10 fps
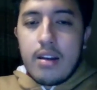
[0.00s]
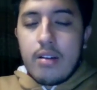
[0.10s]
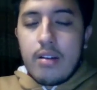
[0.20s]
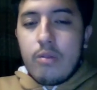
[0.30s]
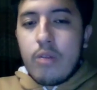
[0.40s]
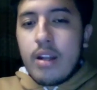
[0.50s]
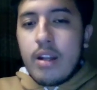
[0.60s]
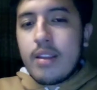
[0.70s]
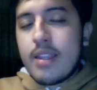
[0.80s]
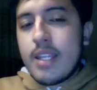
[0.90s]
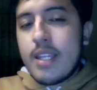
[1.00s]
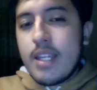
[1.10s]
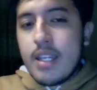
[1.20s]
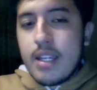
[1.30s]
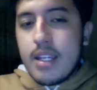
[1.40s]
When
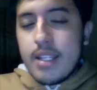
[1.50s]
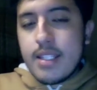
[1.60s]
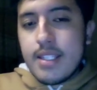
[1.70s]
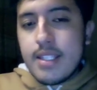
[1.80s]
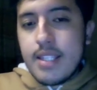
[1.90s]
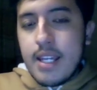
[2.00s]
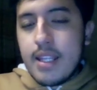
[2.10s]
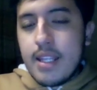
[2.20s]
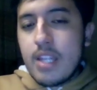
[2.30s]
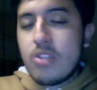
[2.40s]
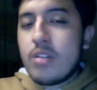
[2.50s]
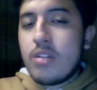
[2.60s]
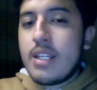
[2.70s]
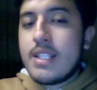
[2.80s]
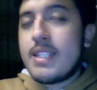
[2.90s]
the citation
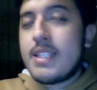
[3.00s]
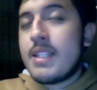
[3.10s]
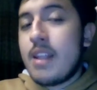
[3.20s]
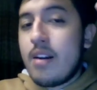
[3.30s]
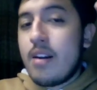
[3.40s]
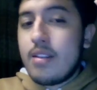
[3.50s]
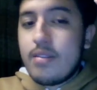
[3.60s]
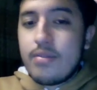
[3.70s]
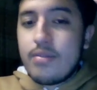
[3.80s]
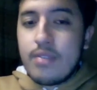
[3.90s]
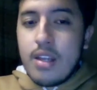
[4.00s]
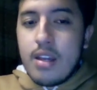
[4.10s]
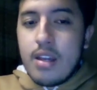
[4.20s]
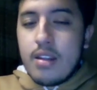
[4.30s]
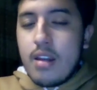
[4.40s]
is narrative,
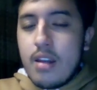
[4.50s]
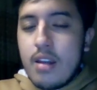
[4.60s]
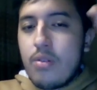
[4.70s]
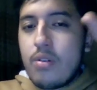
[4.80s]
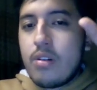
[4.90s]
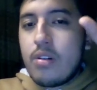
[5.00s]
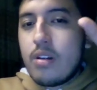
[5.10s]
the author